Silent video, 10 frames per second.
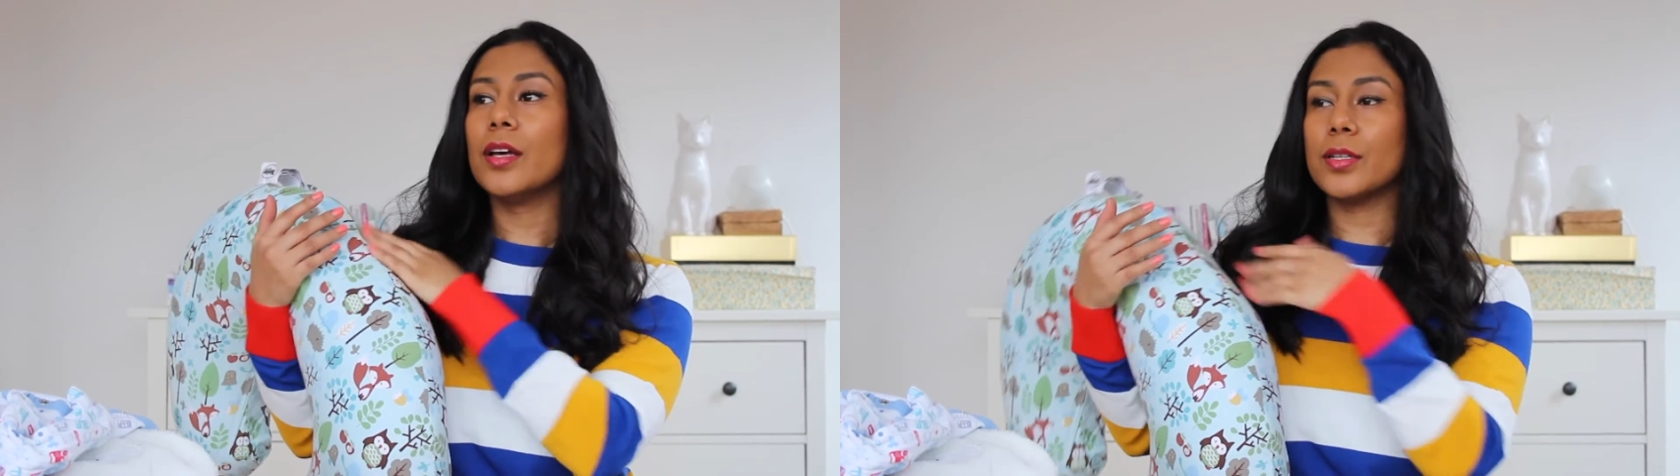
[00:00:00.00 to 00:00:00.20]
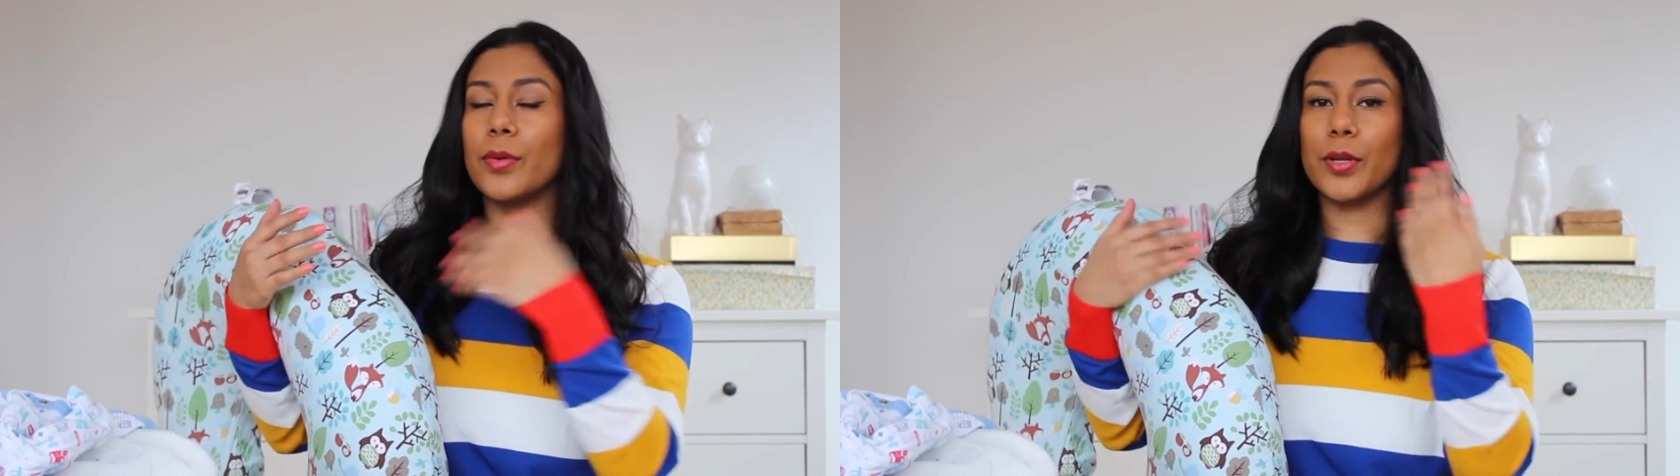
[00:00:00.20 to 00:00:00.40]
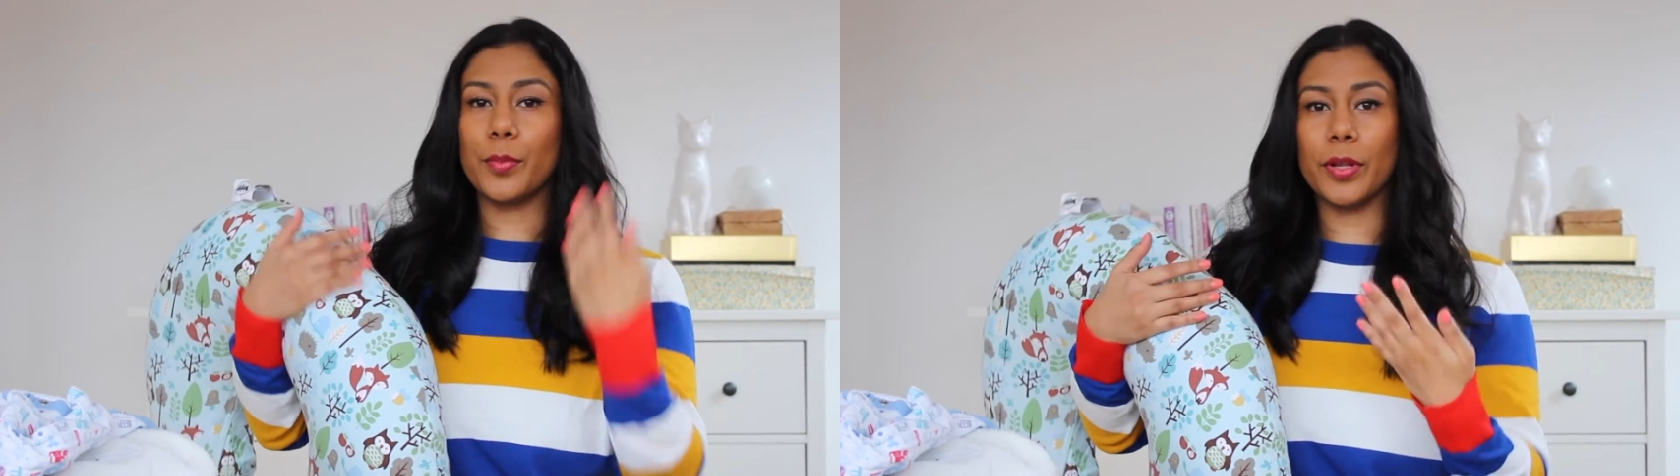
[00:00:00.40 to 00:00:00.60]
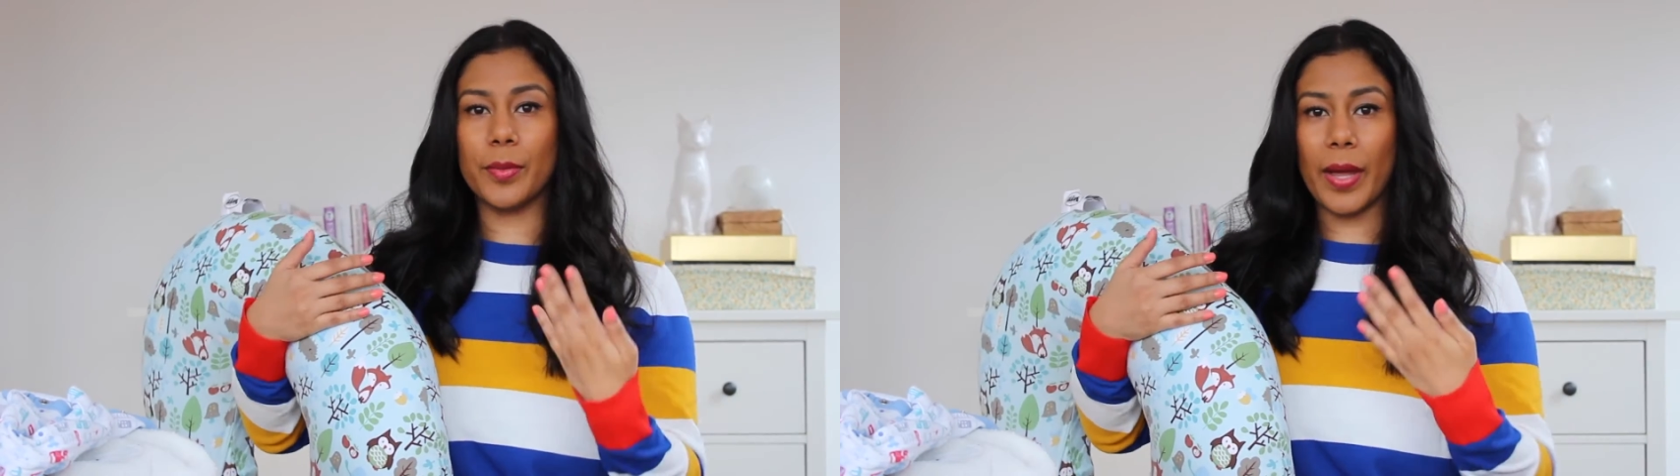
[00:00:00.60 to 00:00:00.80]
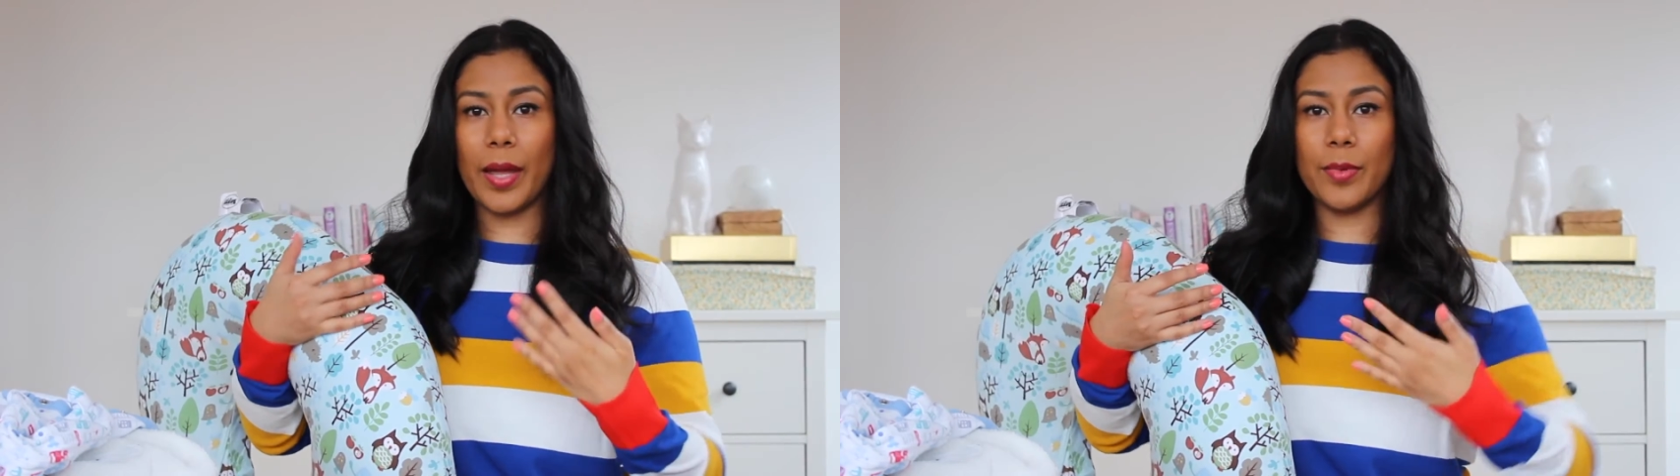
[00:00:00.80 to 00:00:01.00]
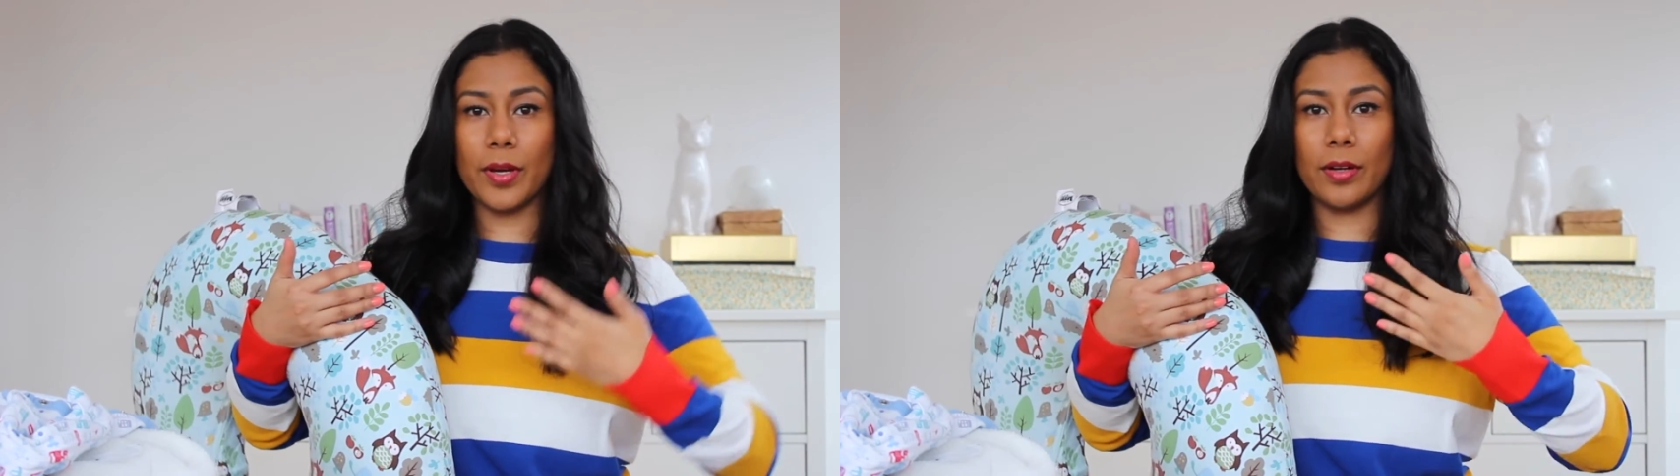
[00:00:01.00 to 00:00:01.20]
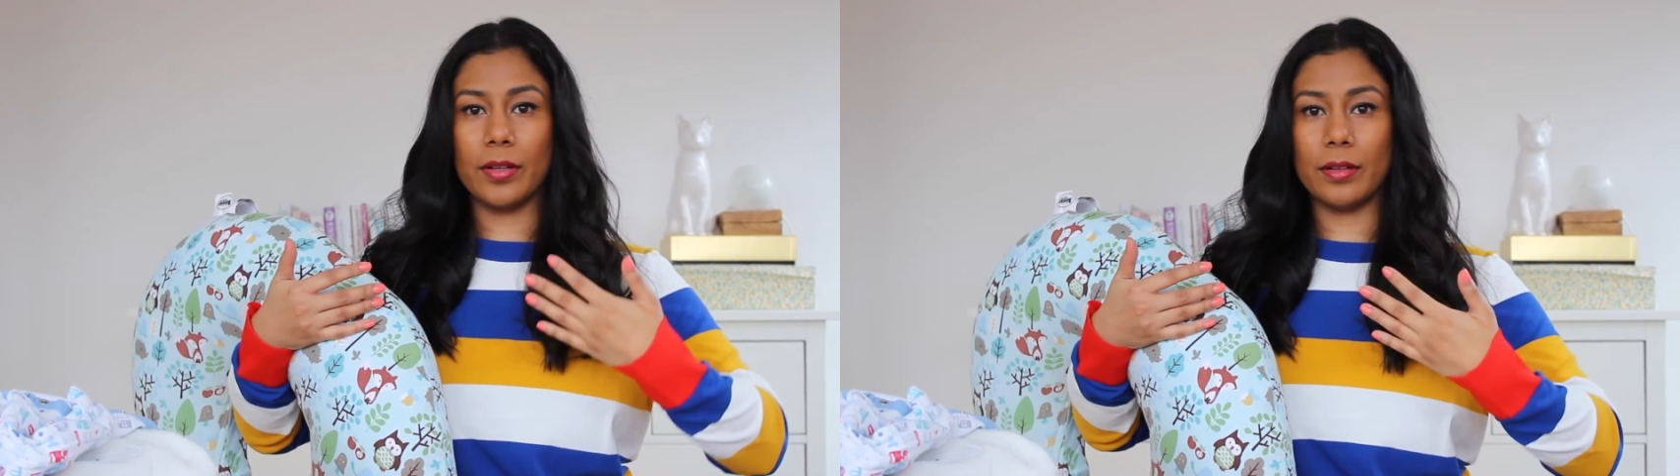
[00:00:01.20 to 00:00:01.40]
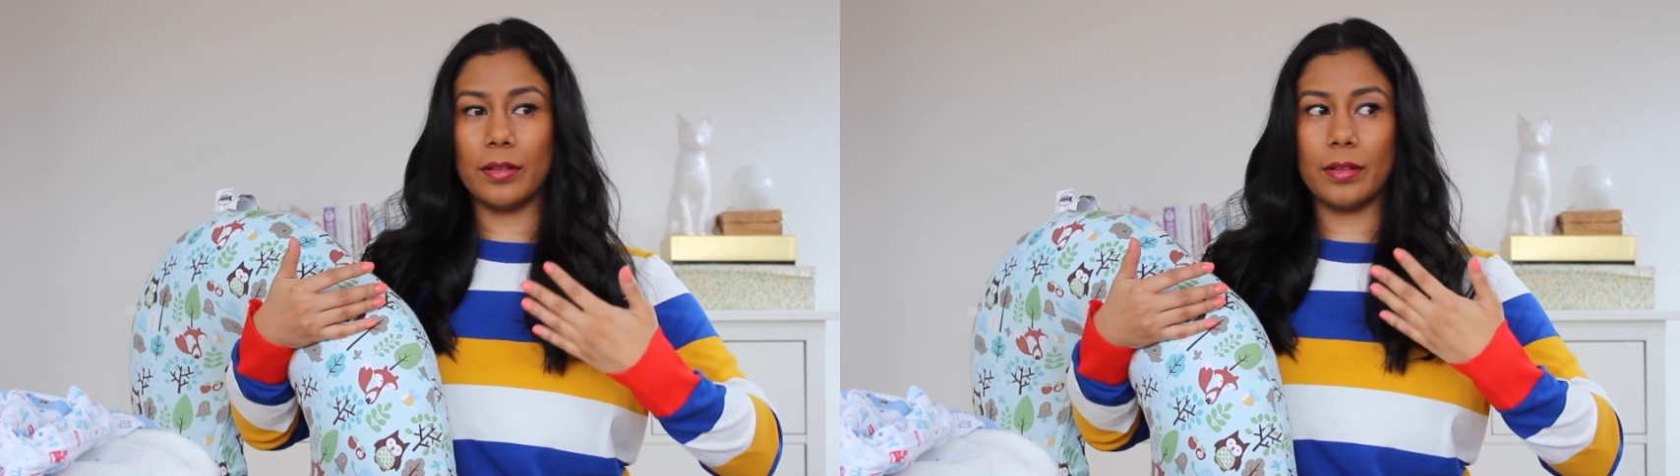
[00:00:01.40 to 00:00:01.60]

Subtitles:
so when you put the baby on